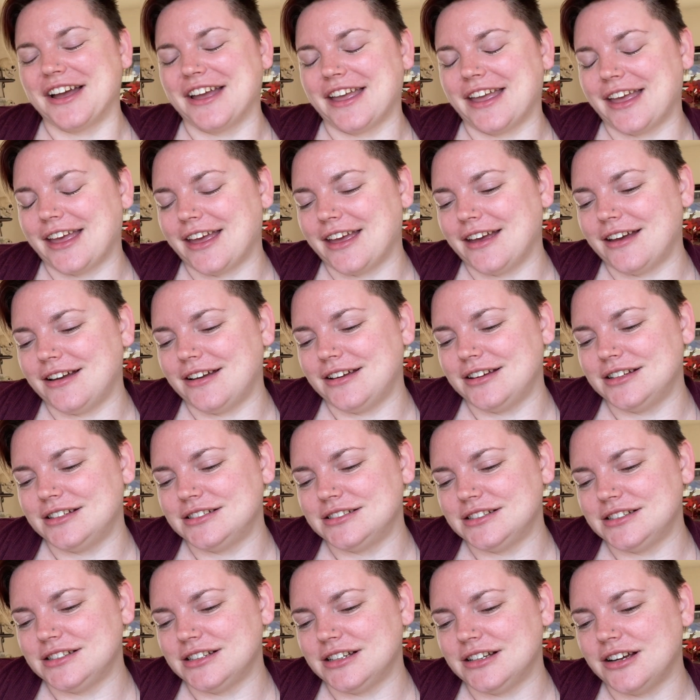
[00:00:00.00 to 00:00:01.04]

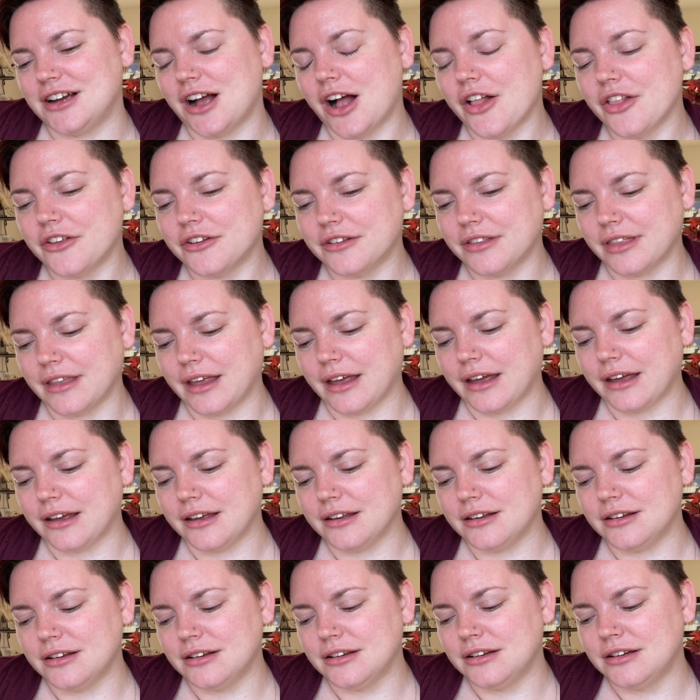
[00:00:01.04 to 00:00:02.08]
And other than
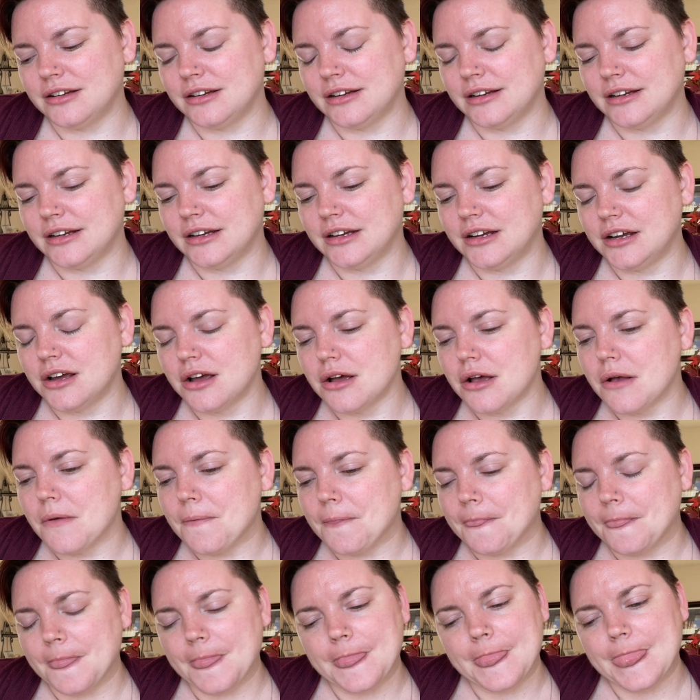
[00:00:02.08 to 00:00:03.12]
that,
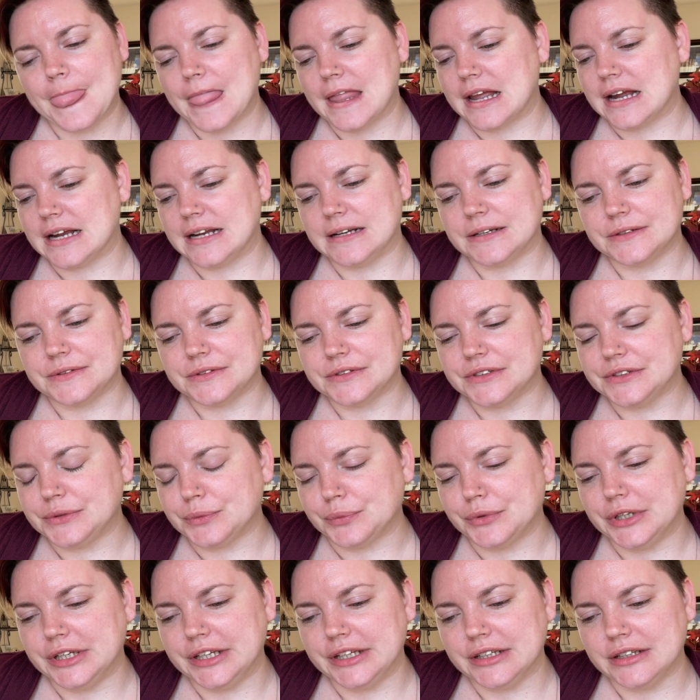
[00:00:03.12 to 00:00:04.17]
I didn't really
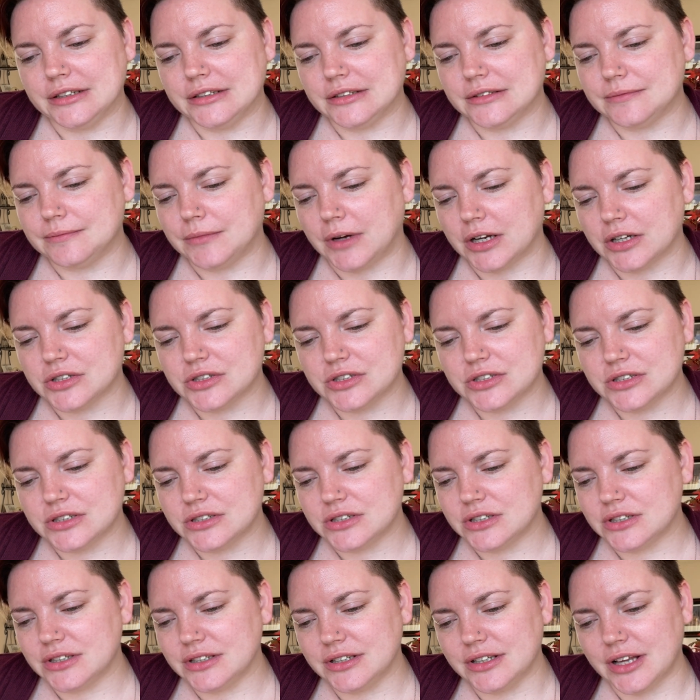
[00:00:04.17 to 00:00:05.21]
read much
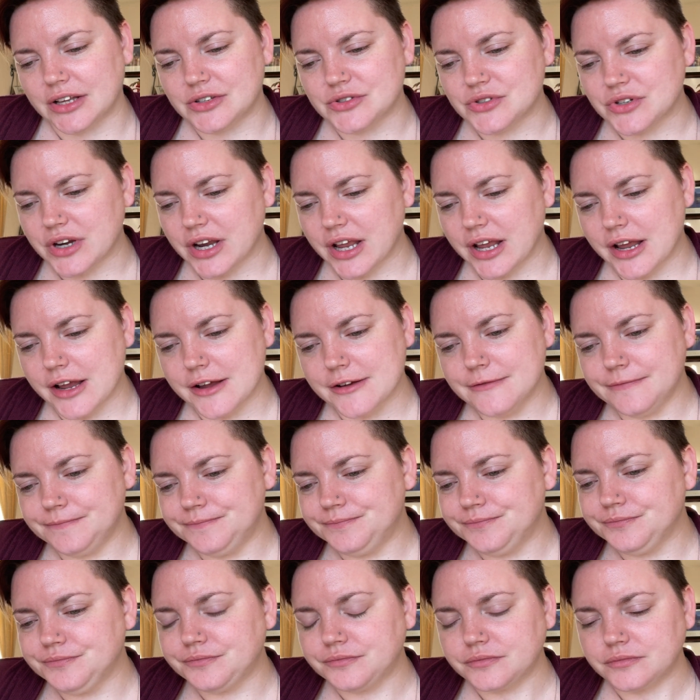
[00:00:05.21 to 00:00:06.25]
yesterday.
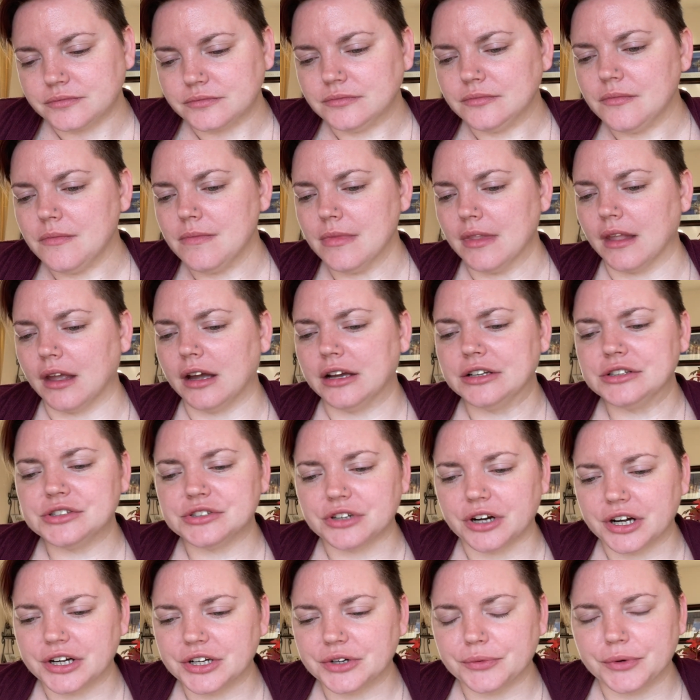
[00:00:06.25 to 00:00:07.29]
I
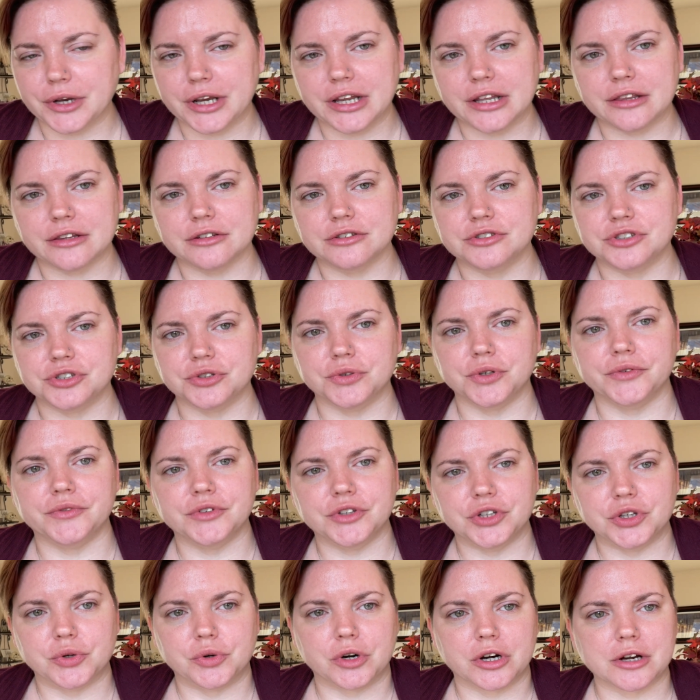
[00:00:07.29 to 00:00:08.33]
started reading The Jew of New
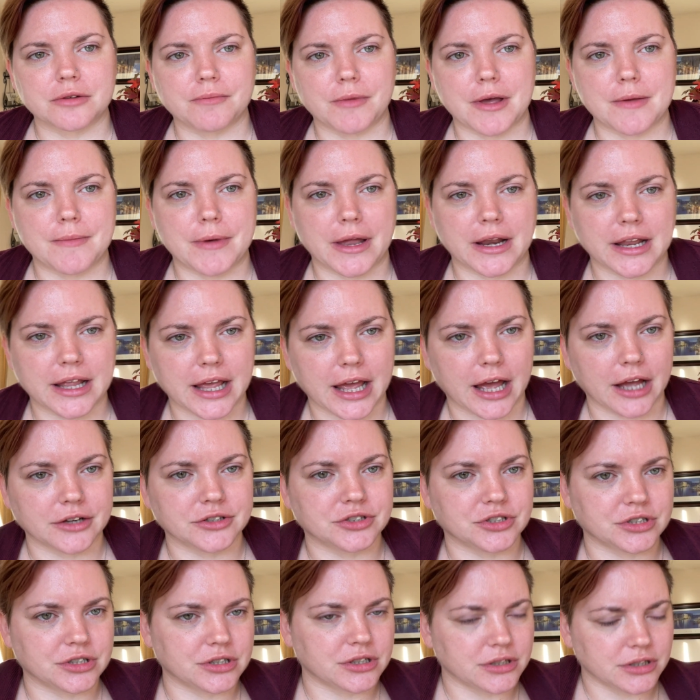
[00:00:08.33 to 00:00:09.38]
York by Ben
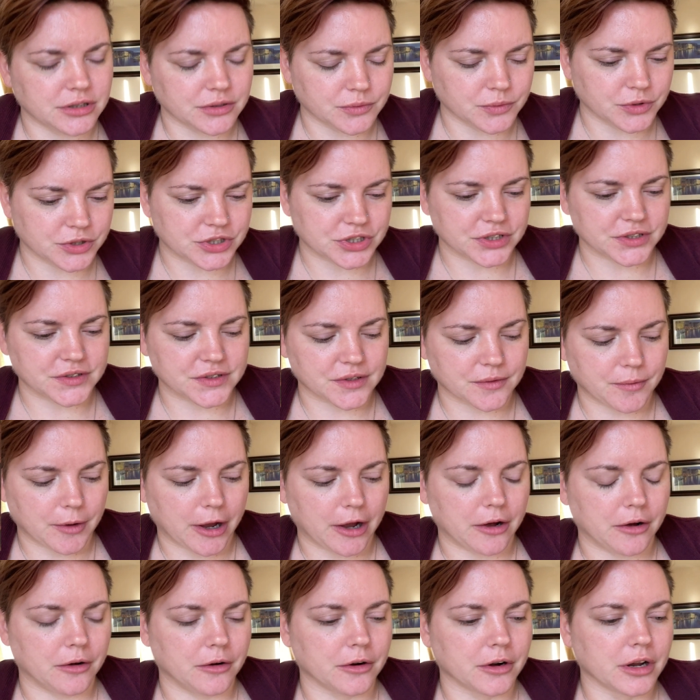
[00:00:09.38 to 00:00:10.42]
Katchor, which is
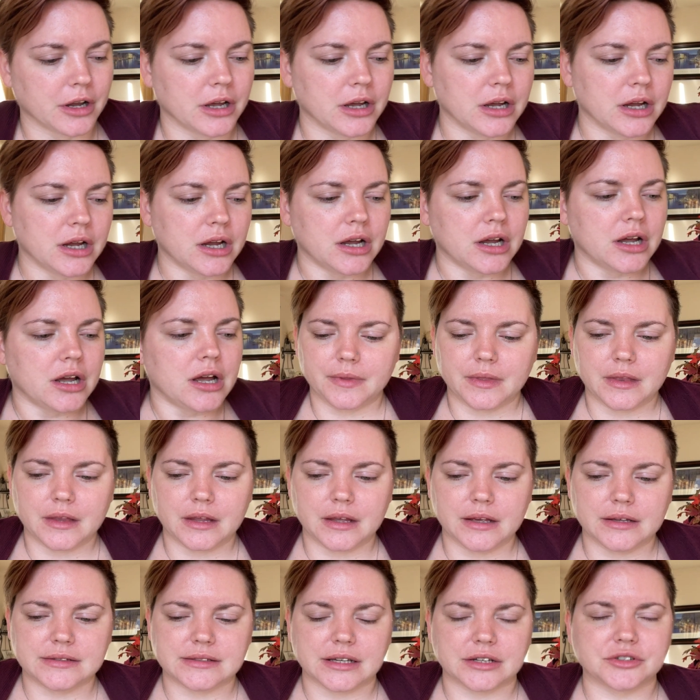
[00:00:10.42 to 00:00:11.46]
about
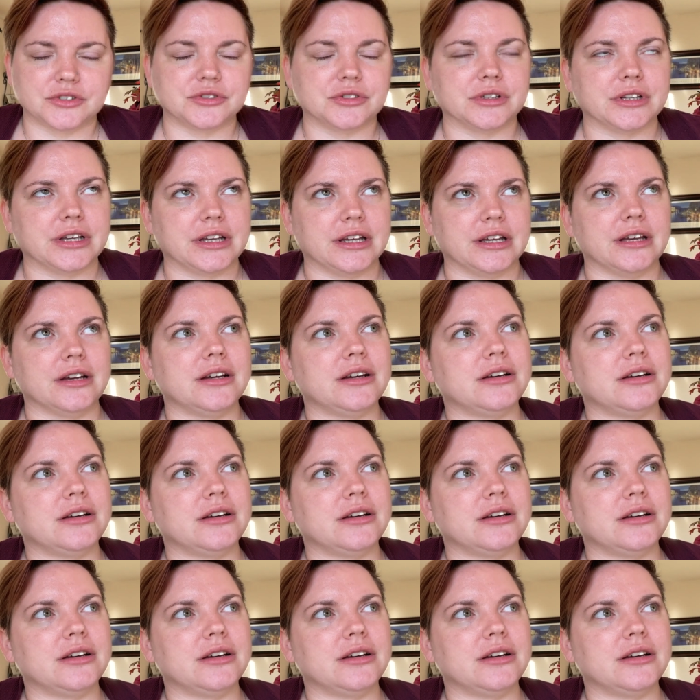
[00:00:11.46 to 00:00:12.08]
essentially